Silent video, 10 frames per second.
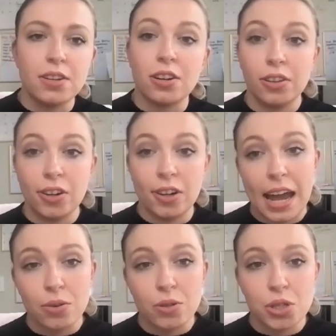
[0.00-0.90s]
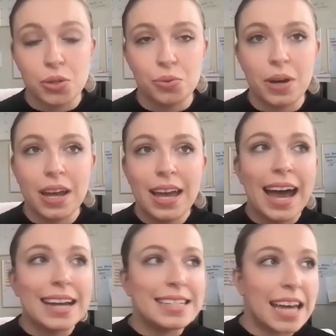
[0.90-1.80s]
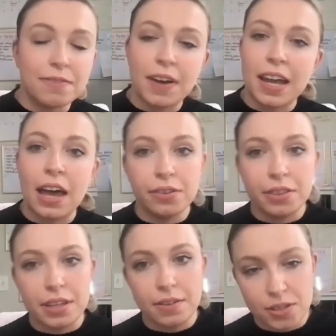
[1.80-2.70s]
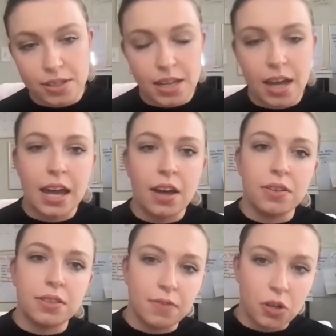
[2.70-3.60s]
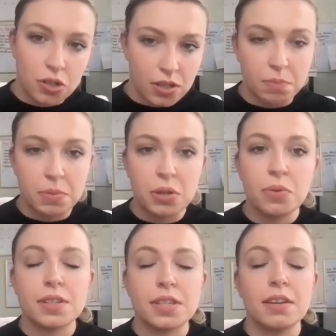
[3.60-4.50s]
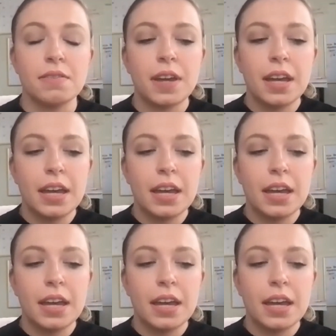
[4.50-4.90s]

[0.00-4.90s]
You're going to learn how to identify healthy versus unhealthy versus abusive.